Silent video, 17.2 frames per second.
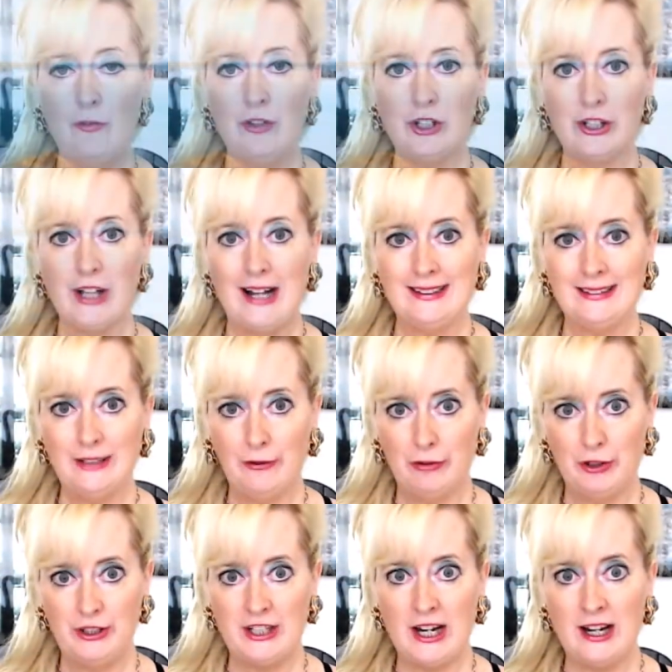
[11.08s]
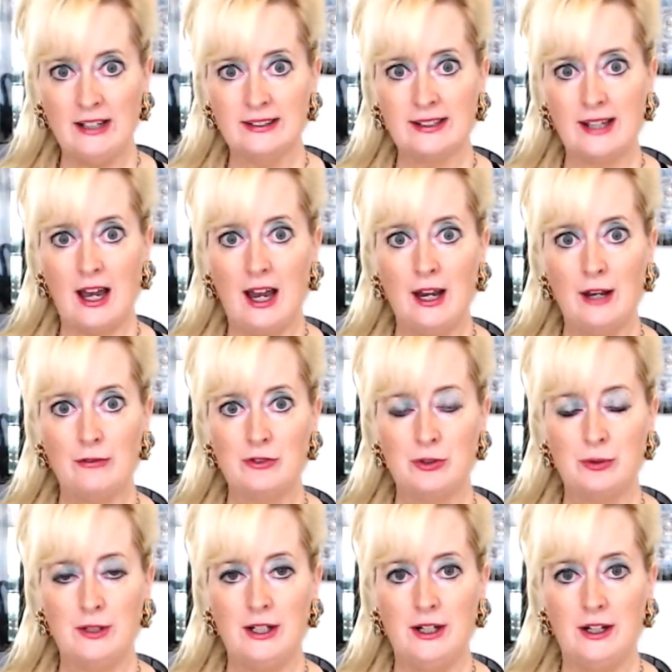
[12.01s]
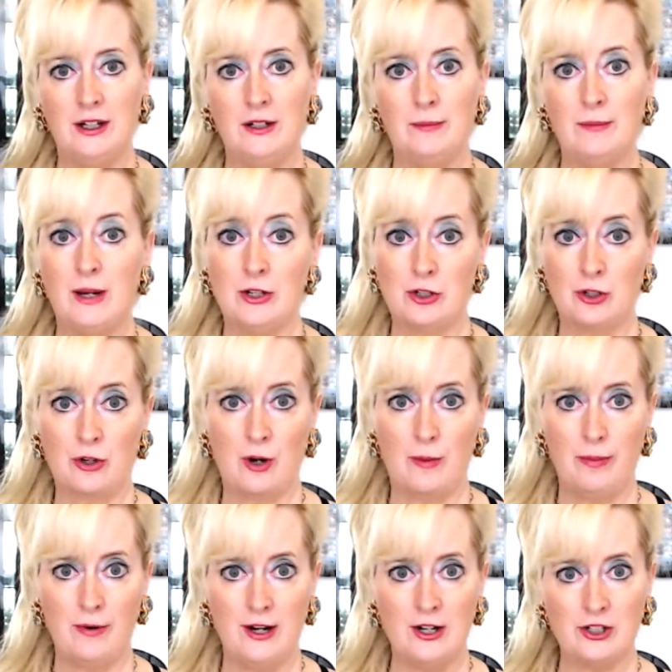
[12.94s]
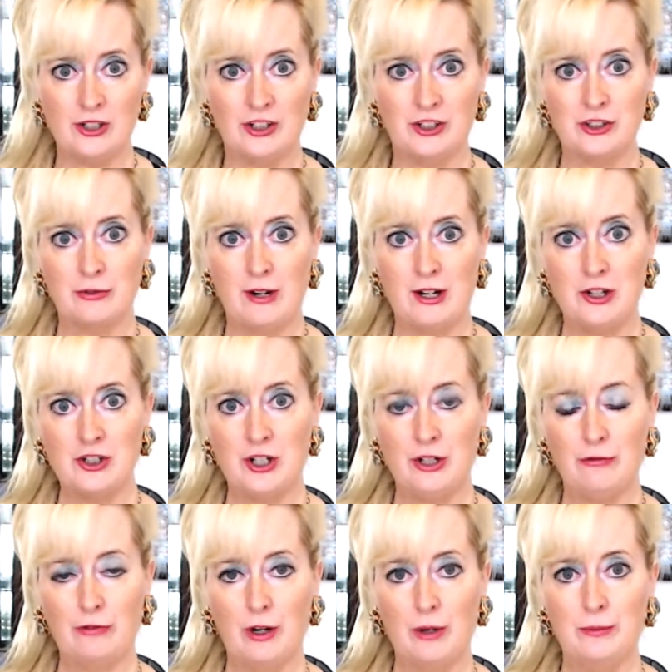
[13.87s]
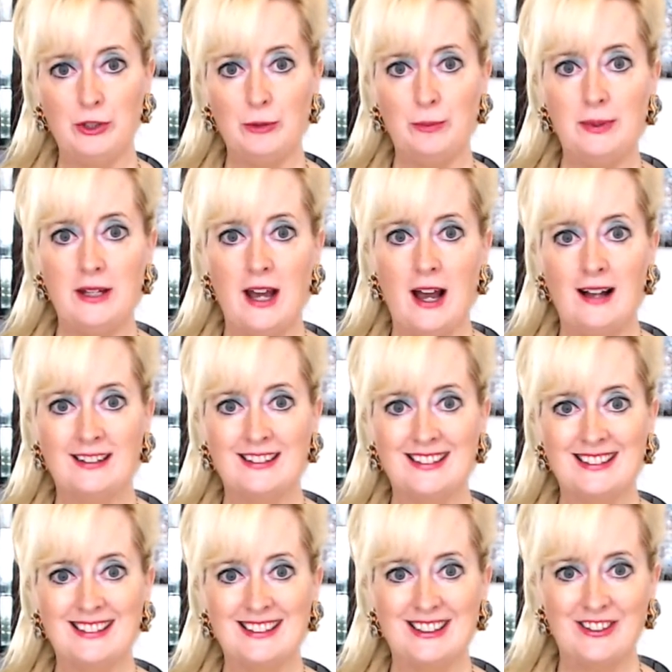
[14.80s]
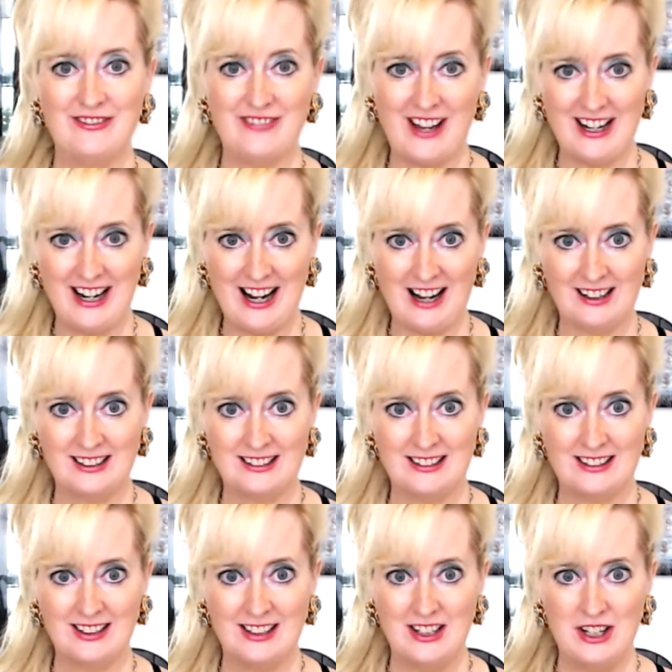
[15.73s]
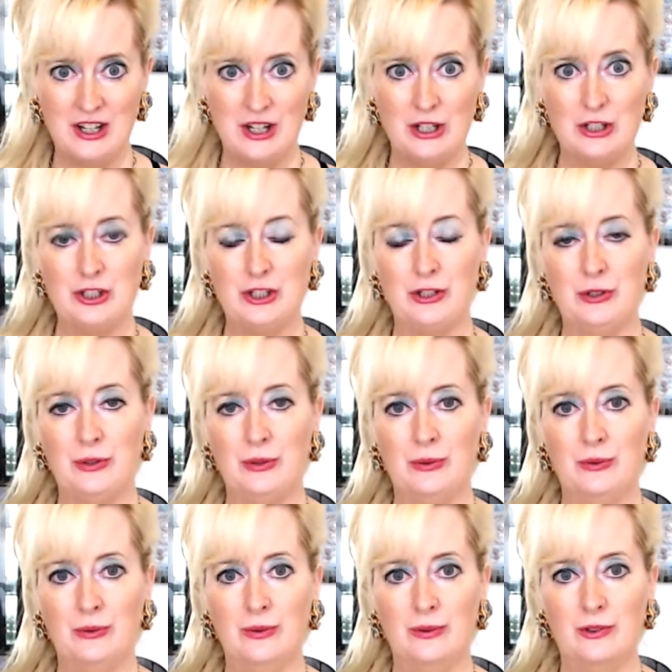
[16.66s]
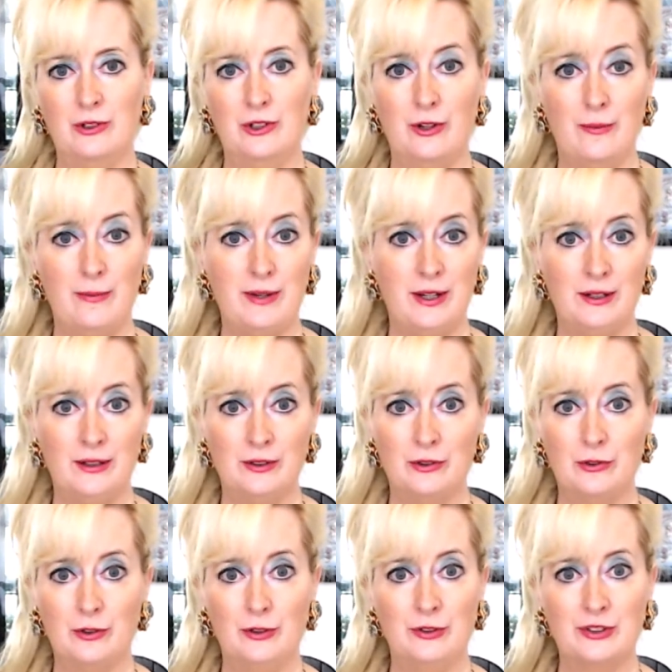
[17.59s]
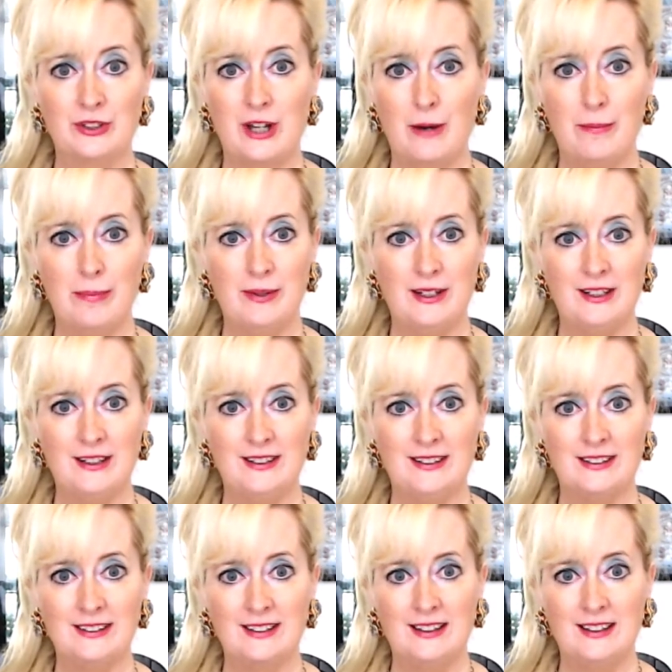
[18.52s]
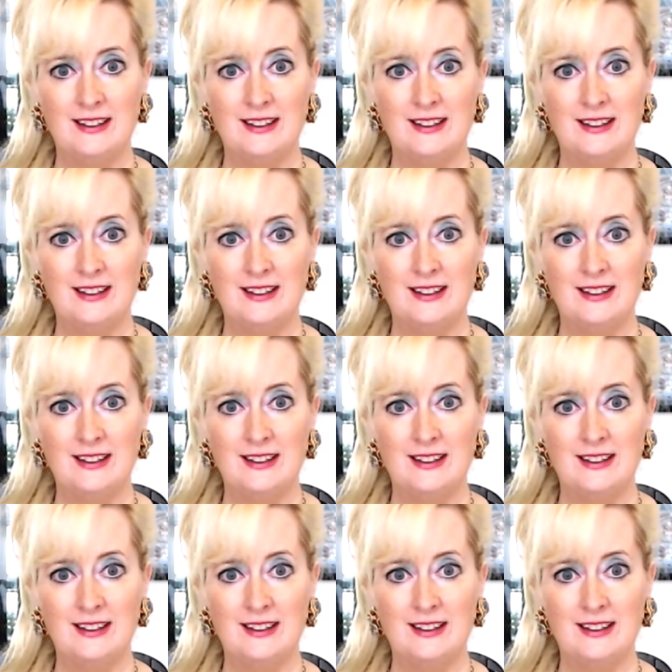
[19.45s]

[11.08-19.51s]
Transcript: the last several days, I have tweeted major corporations ranging from UPS to FedEx to Caribbean cruise companies,